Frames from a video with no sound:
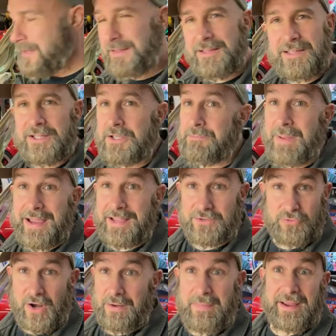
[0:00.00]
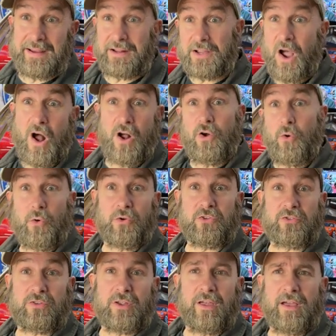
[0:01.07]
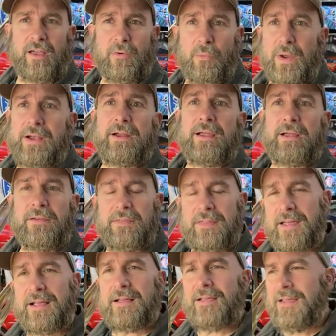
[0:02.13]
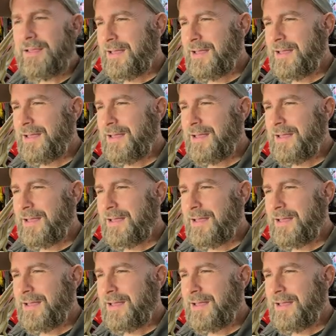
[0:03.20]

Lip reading: you could try to make it a concourse winning thing.